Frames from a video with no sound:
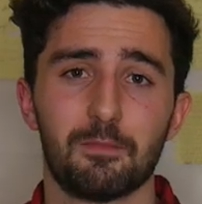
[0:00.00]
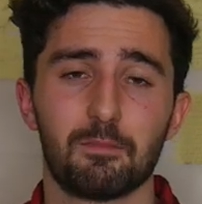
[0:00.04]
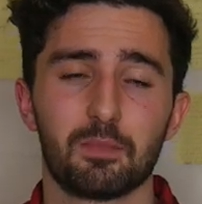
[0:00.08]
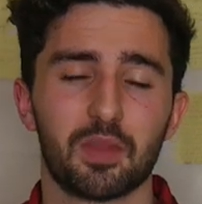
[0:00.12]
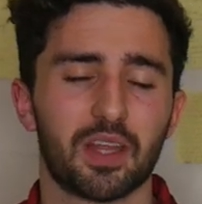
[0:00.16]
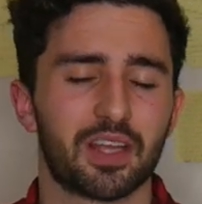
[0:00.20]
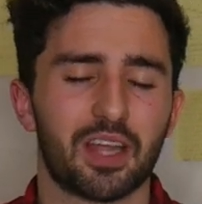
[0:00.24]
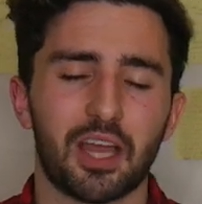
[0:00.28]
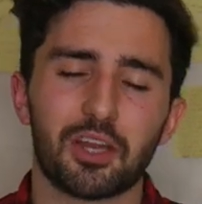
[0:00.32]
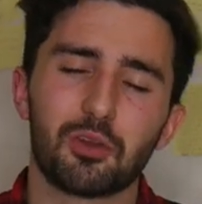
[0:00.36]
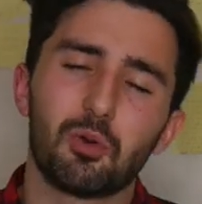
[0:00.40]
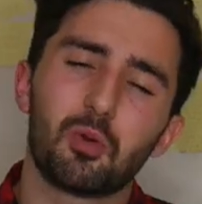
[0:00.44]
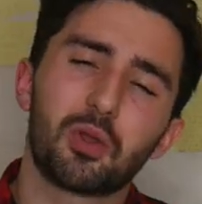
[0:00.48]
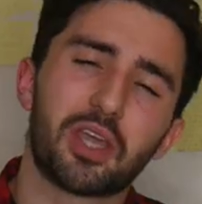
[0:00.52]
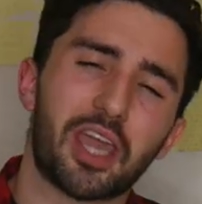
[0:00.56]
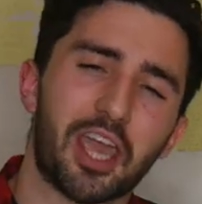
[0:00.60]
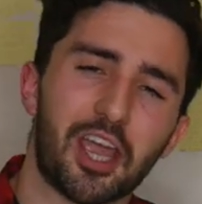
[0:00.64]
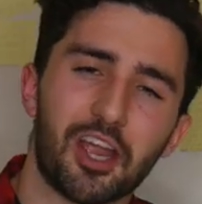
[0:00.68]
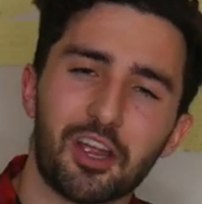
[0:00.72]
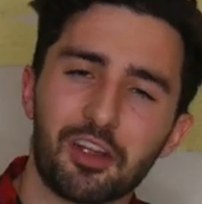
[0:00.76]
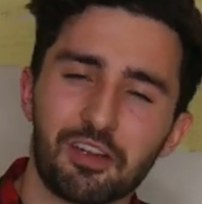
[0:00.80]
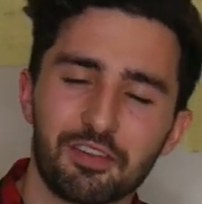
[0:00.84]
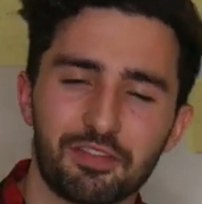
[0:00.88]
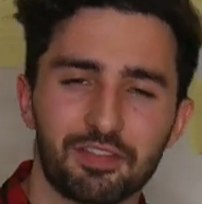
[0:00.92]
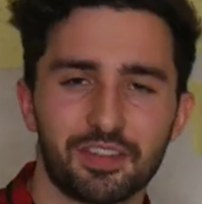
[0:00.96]
Like I don't
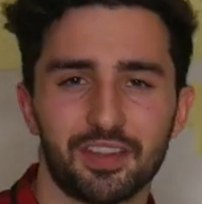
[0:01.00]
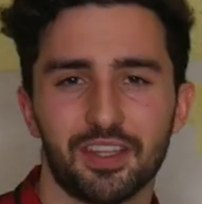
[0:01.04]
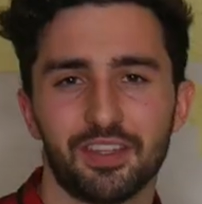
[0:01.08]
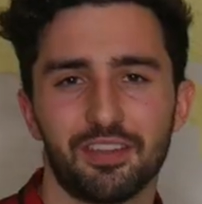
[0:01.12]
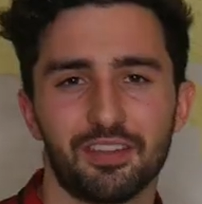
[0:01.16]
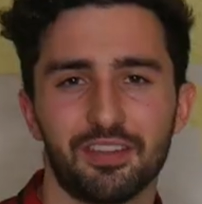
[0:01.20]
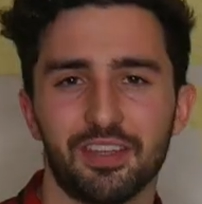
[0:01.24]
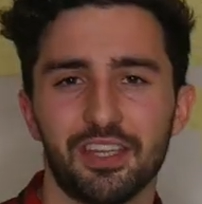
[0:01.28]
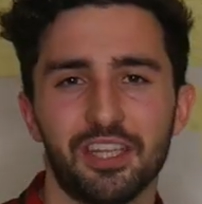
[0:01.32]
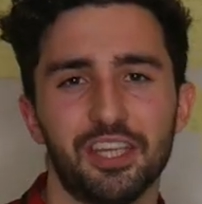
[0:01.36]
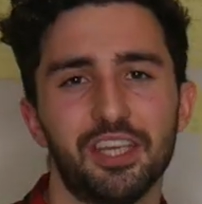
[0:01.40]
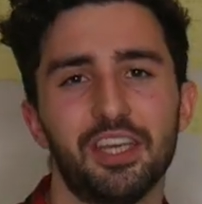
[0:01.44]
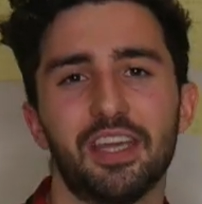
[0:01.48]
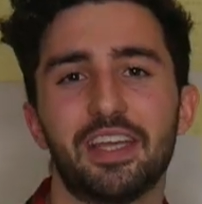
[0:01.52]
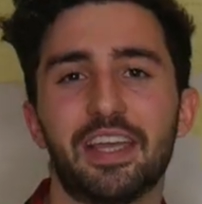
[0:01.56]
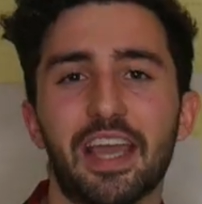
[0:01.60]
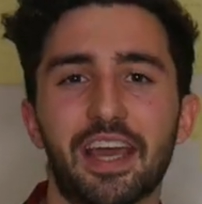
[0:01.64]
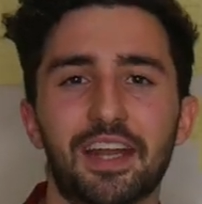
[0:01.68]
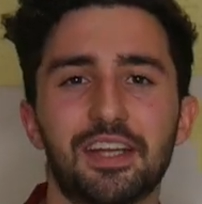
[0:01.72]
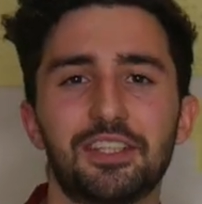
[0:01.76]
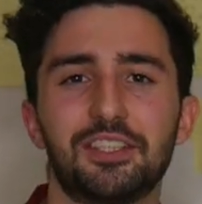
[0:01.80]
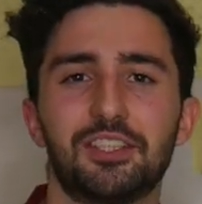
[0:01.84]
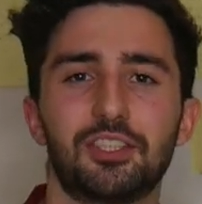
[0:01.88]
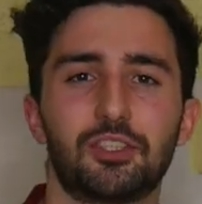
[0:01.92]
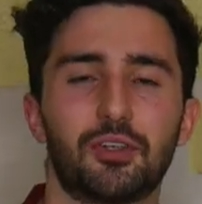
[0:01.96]
care if you get
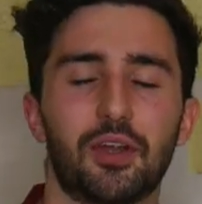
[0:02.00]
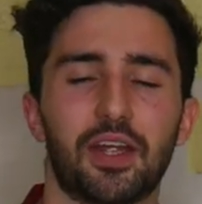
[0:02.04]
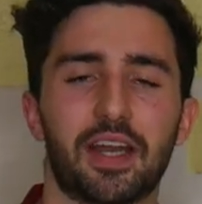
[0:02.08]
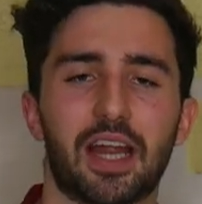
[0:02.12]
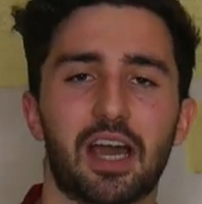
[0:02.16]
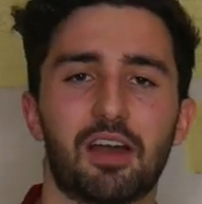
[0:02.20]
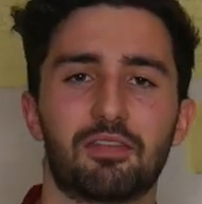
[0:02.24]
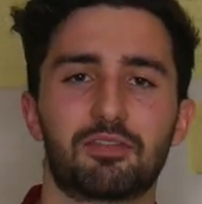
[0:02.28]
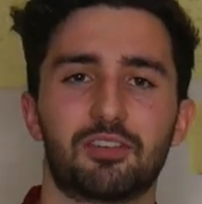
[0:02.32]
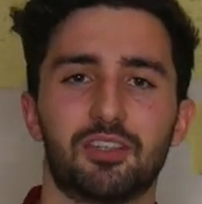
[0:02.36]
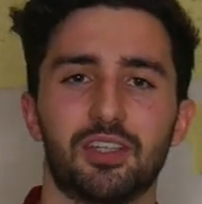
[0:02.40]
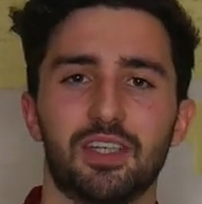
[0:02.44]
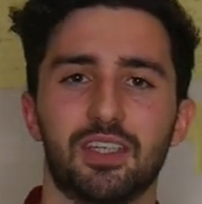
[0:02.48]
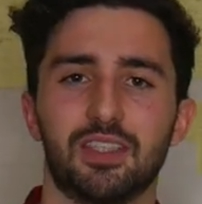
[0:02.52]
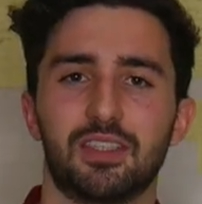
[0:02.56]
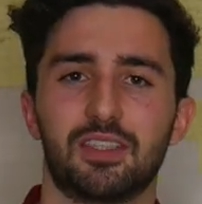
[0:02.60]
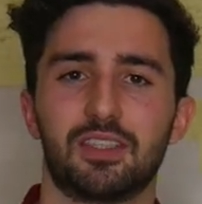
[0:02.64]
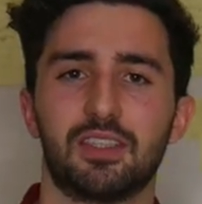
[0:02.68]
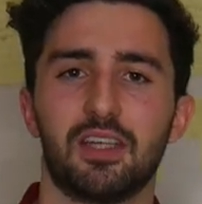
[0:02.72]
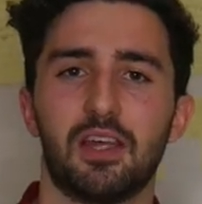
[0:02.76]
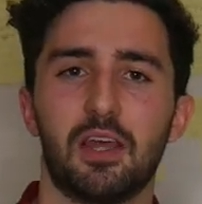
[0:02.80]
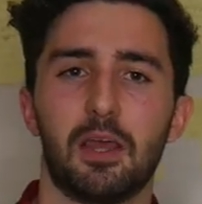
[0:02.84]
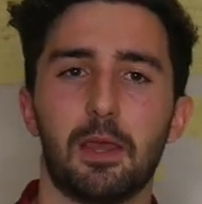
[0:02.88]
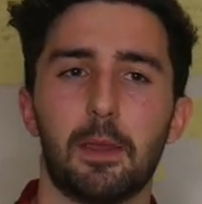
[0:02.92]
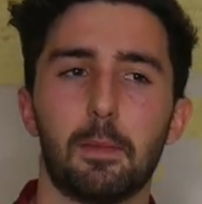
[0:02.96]
it straight after this,